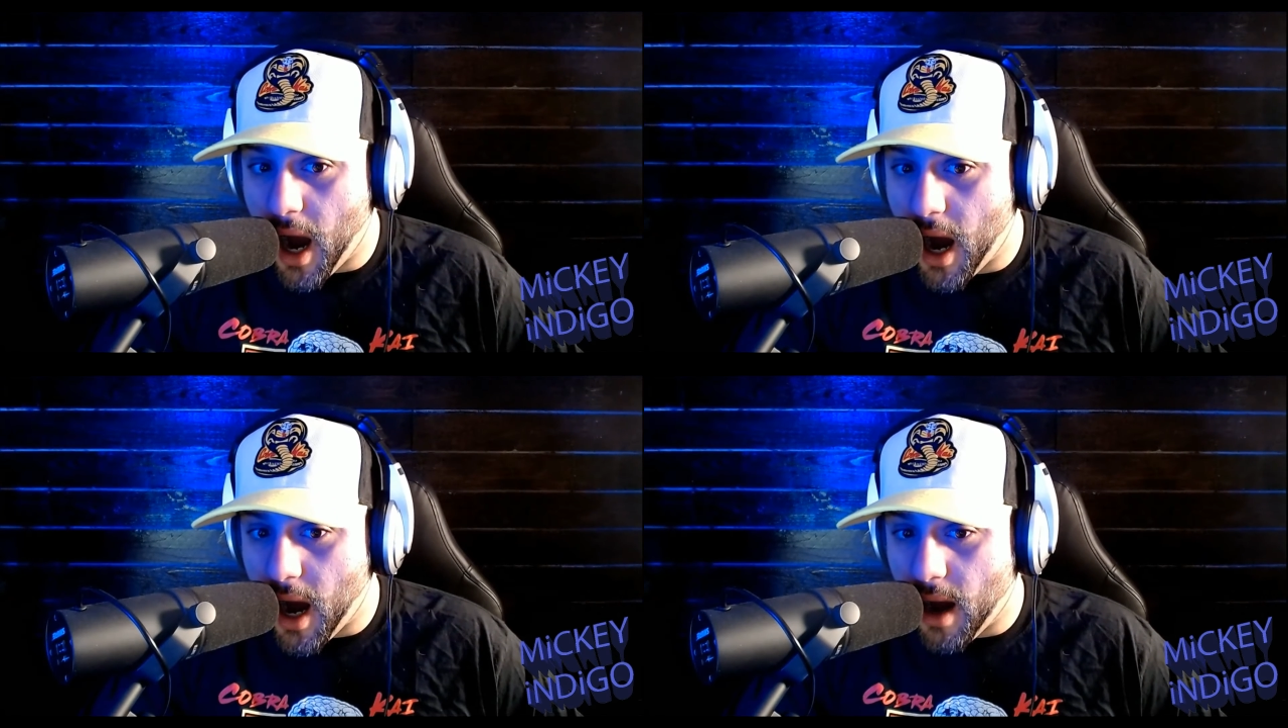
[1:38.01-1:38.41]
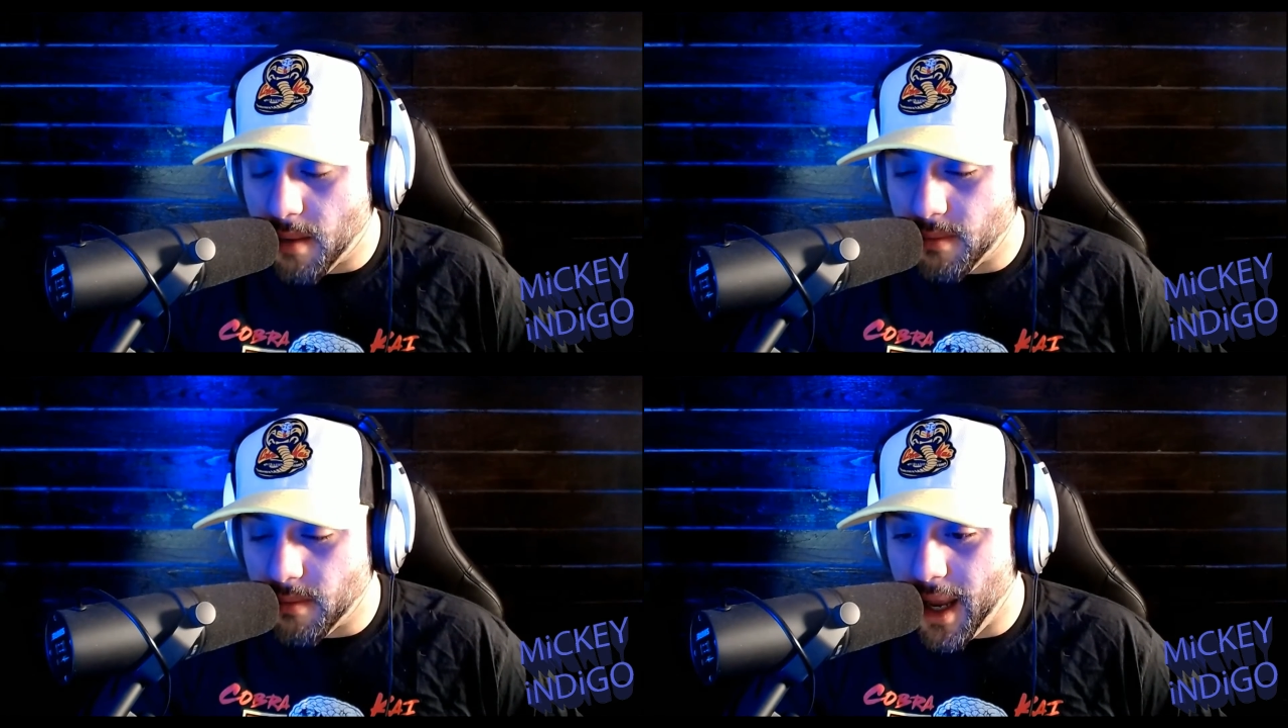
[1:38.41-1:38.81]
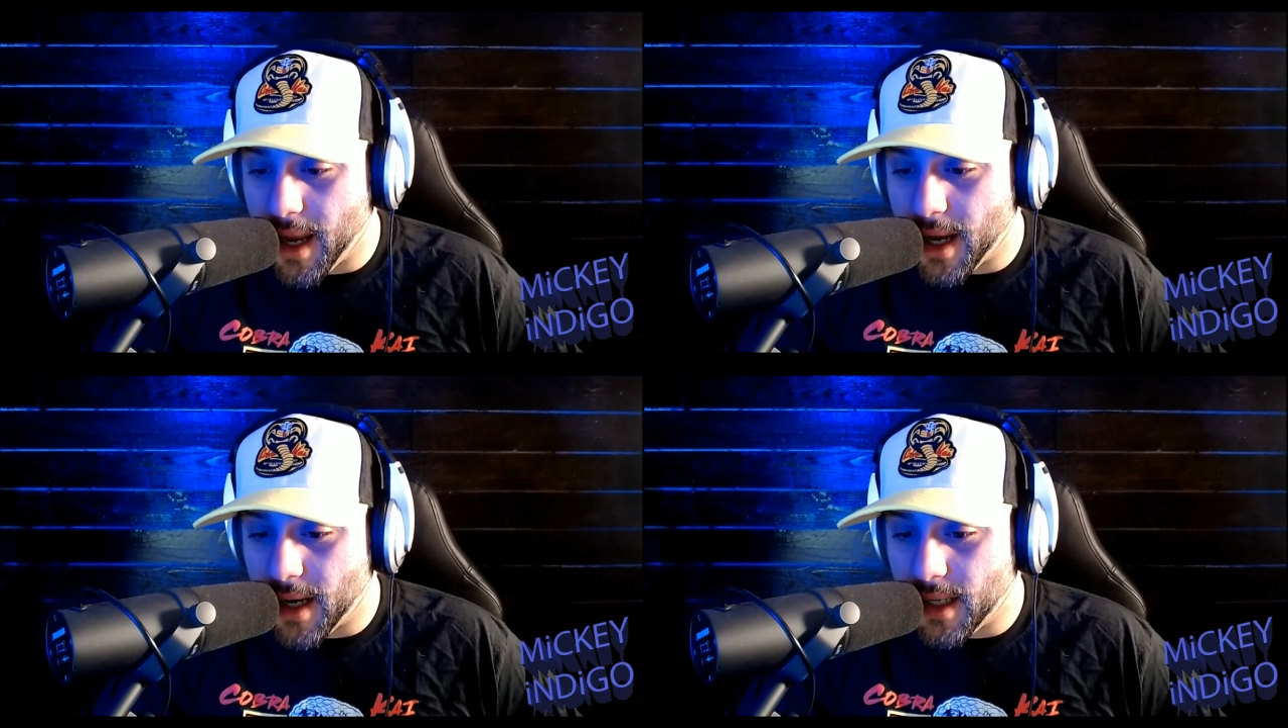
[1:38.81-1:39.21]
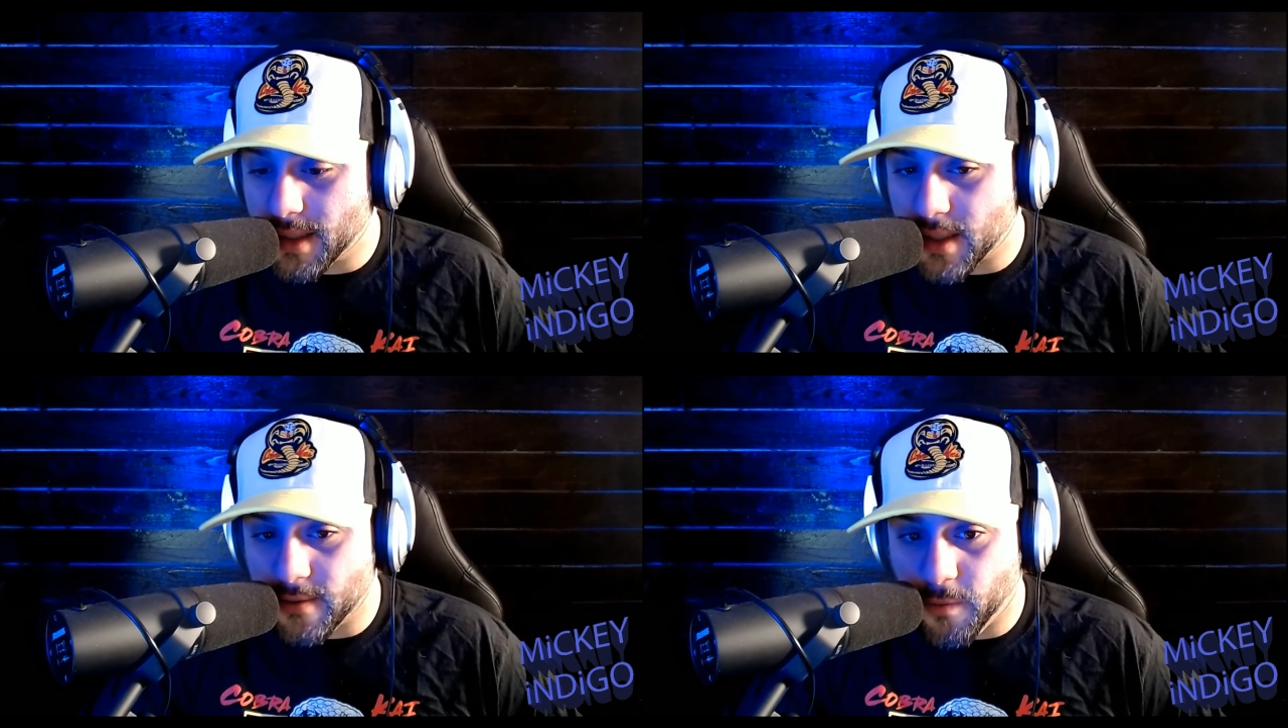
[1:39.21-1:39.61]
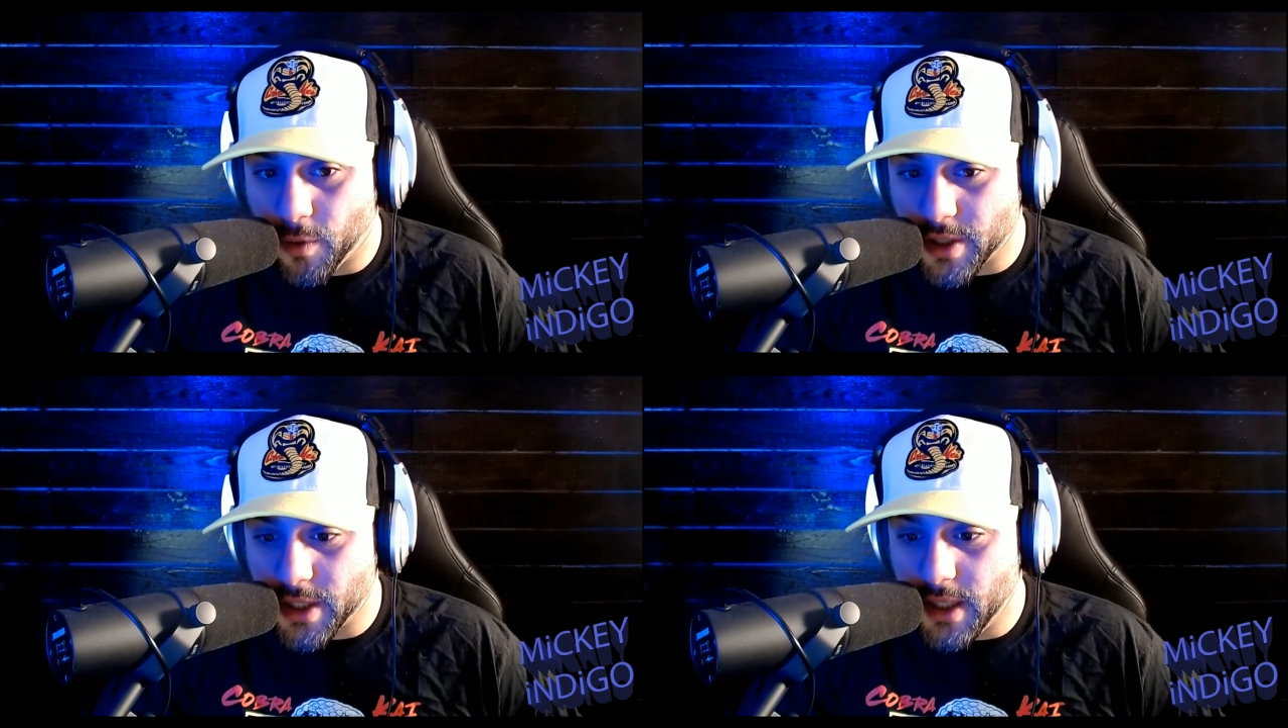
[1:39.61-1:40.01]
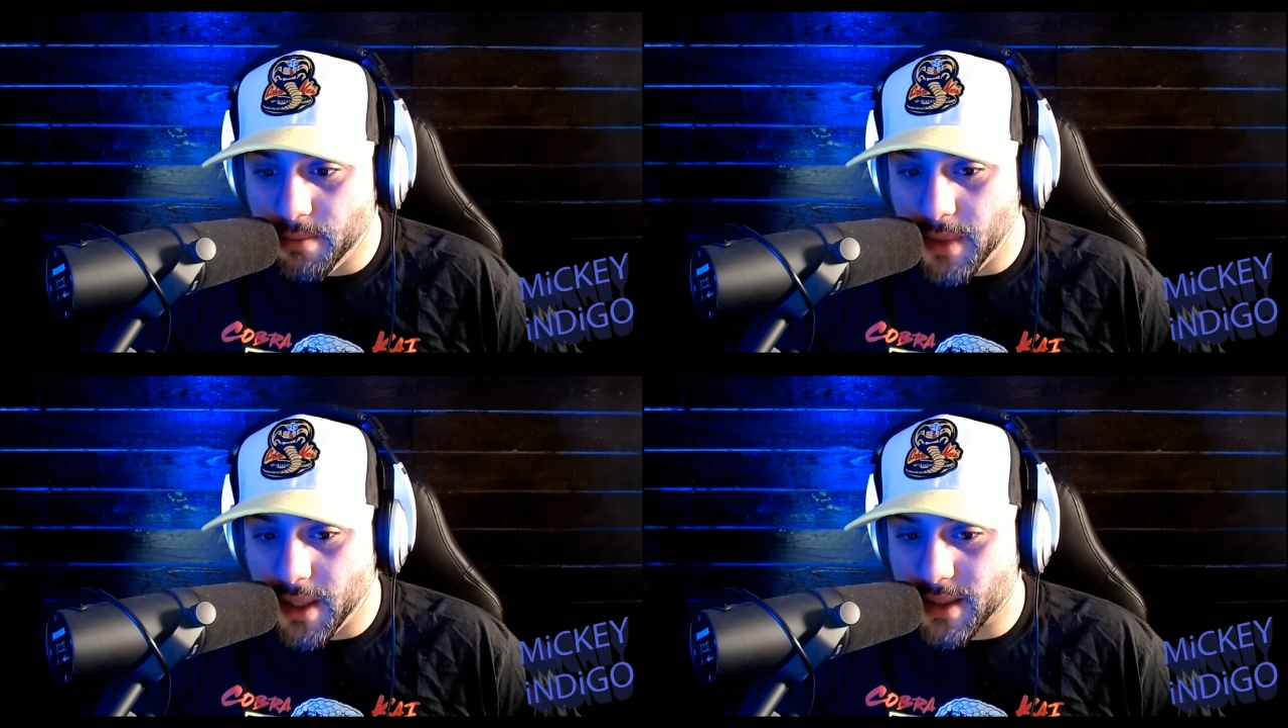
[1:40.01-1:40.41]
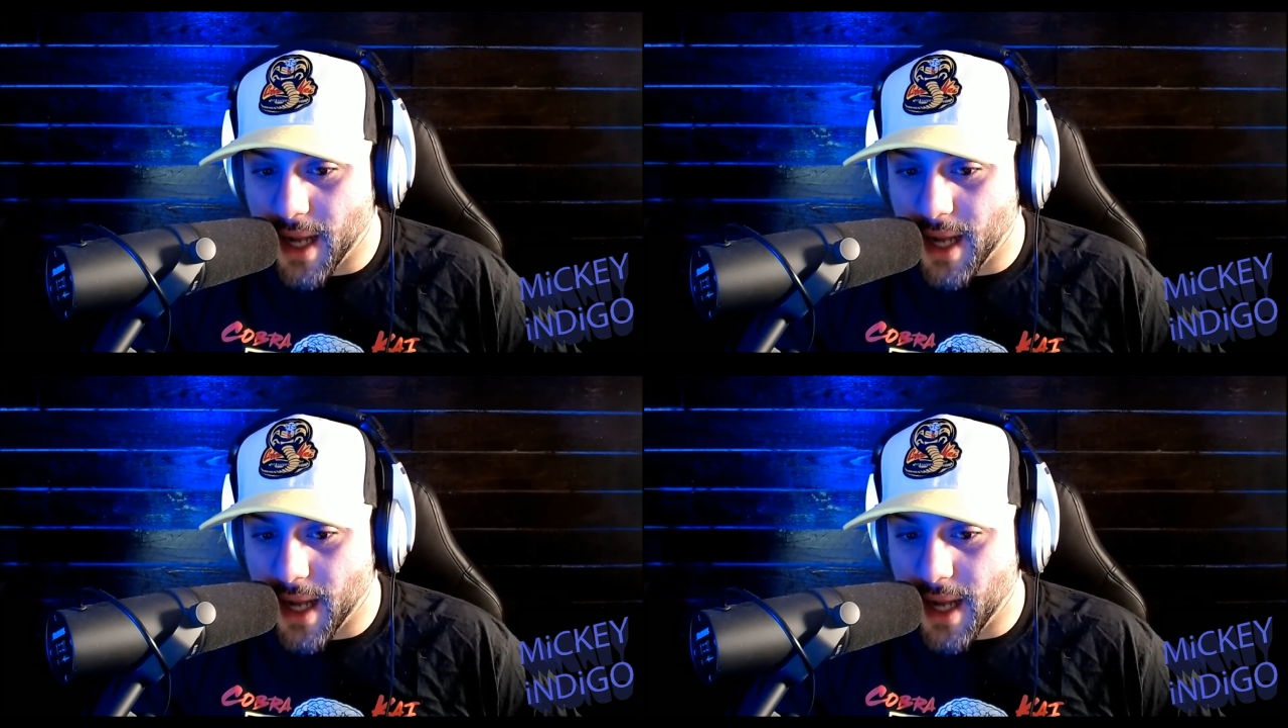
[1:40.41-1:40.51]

Um, and it's unfortunate because